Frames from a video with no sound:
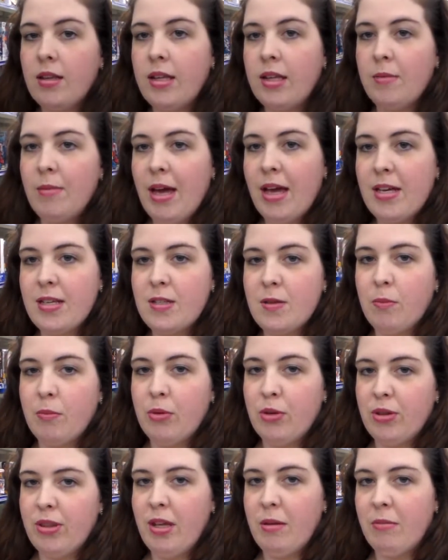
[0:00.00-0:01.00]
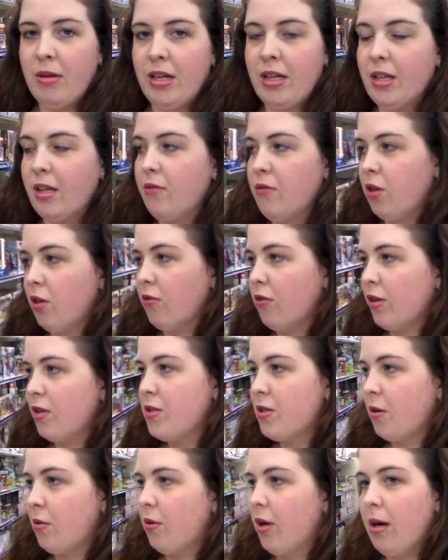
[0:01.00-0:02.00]
Liam has birthday money left over,
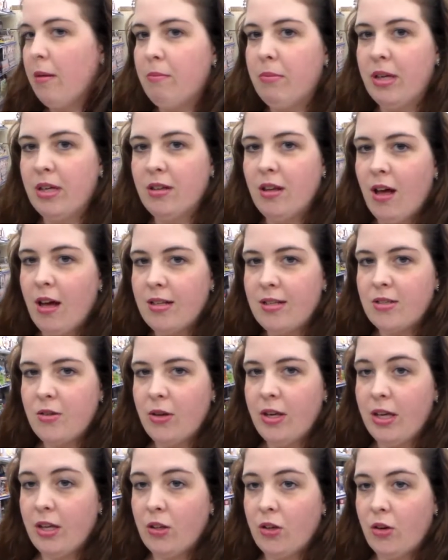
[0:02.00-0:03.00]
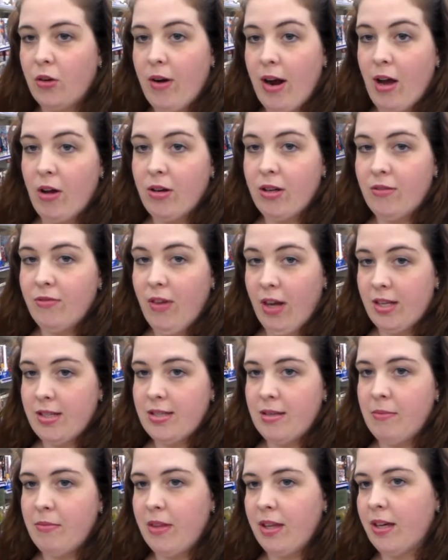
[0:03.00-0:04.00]
so we're at Big Lots so he can look around and find
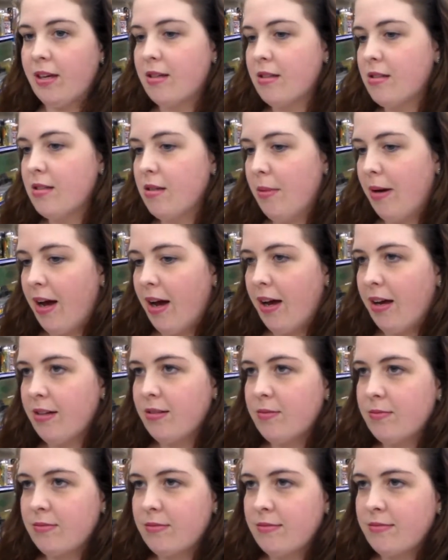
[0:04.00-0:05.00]
something to buy.